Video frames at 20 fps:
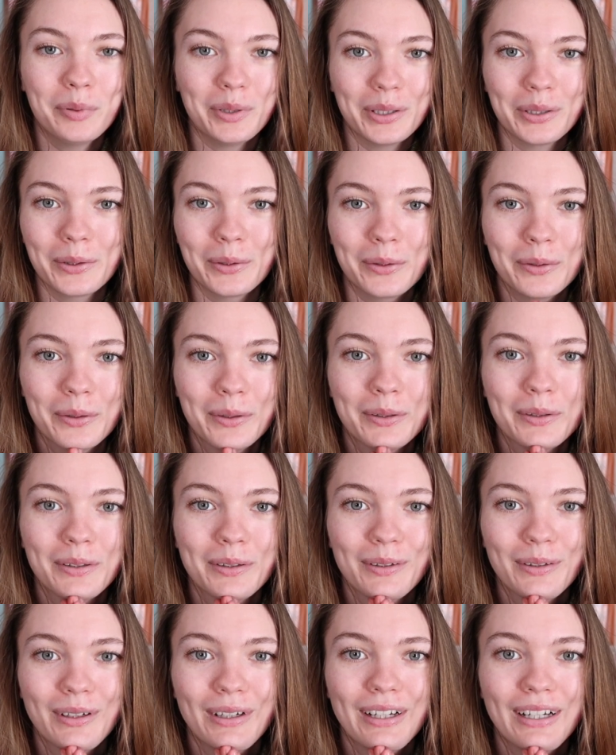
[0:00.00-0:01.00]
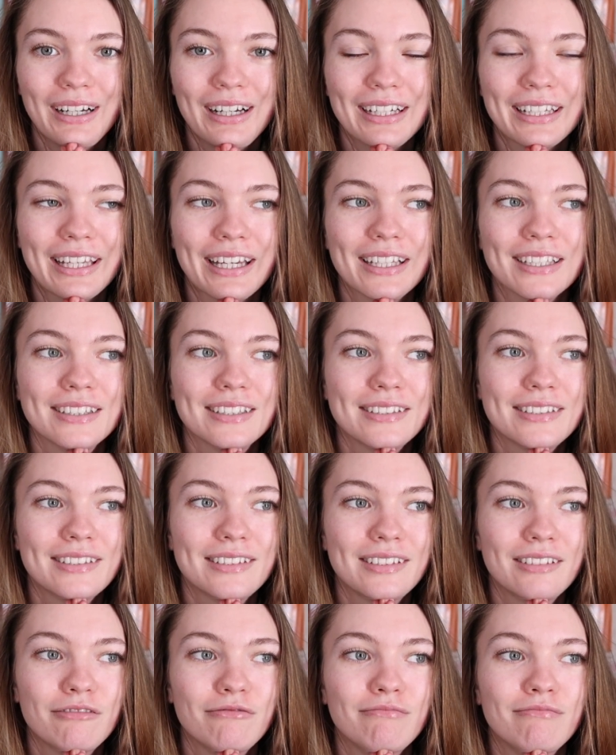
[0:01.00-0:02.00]
blue,
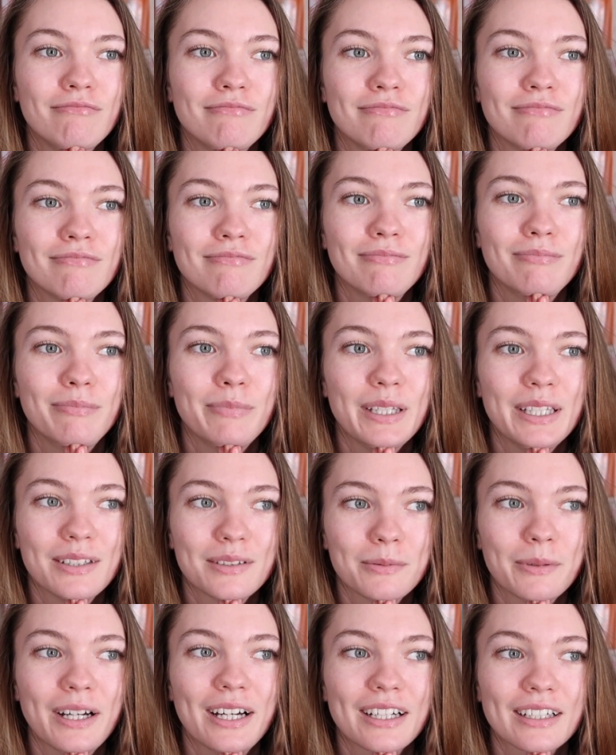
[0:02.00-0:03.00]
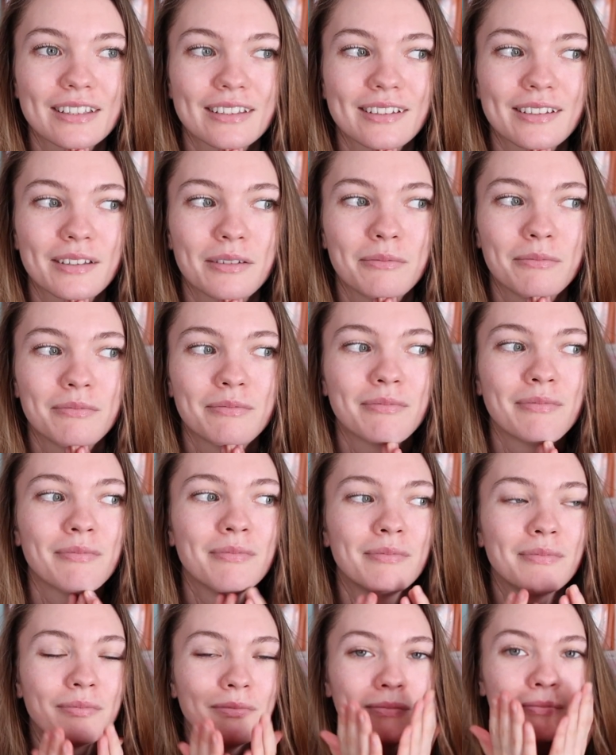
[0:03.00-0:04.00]
against beeswax.
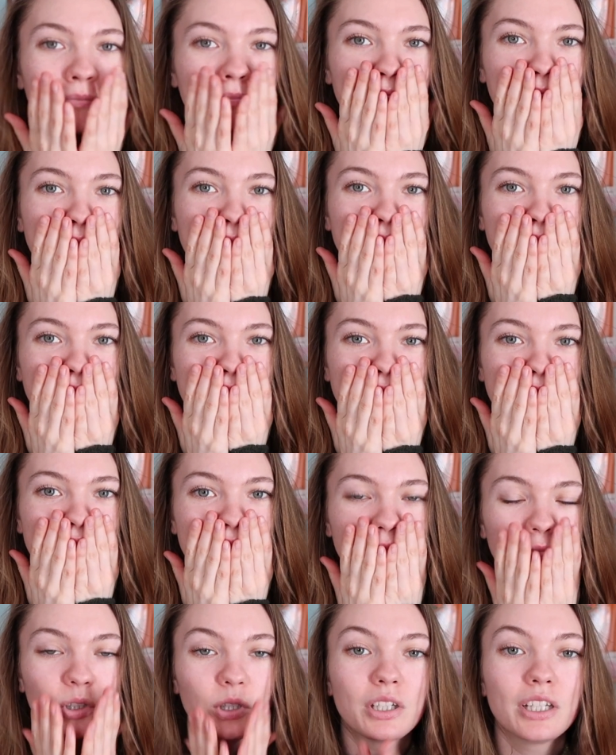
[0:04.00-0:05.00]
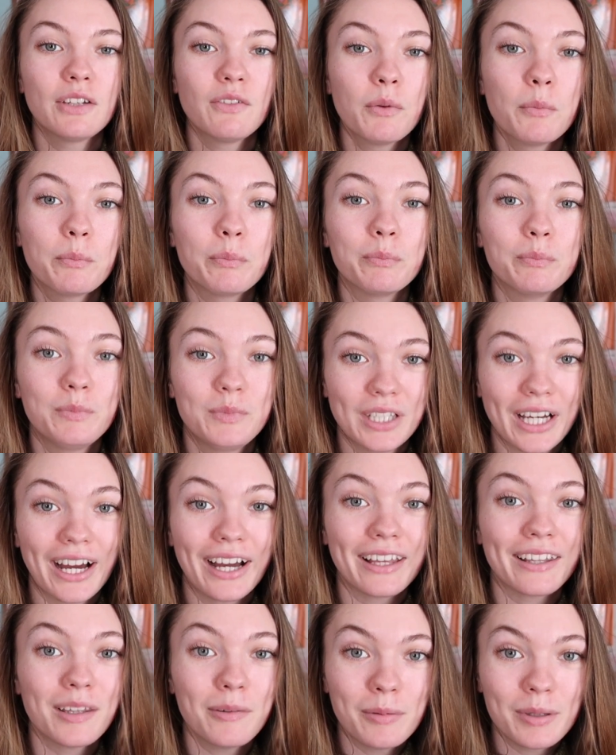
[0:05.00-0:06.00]
You could even
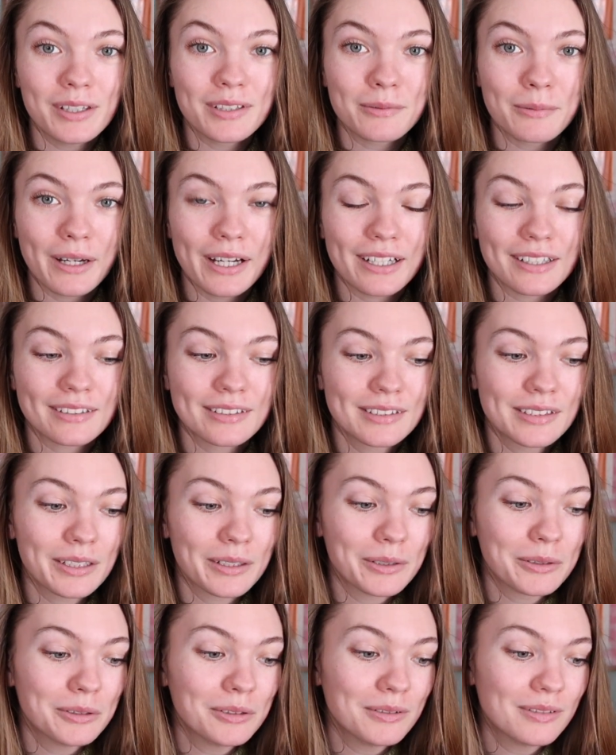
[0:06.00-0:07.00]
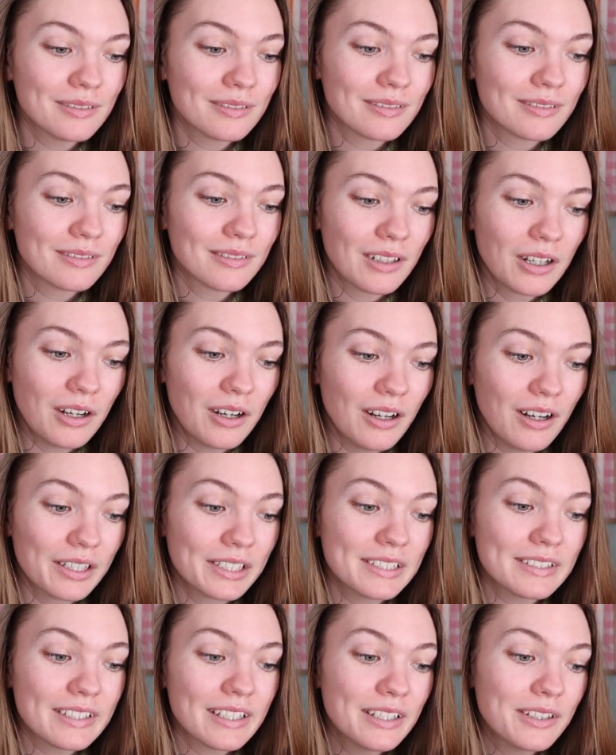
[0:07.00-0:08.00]
dye the beeswax too.
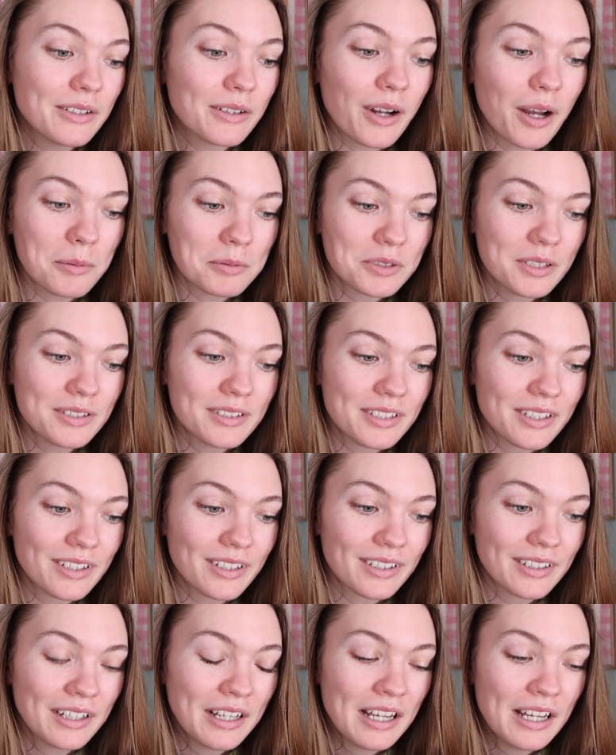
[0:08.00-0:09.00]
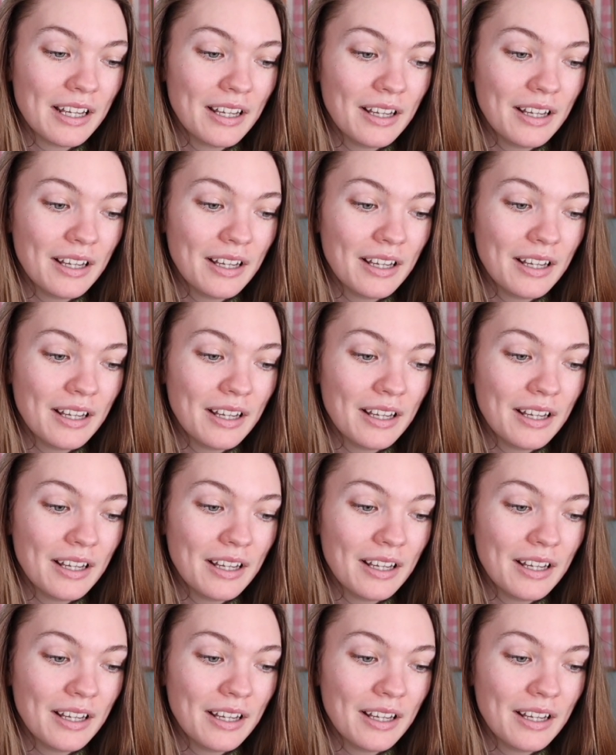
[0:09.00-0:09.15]
Honestly, your options here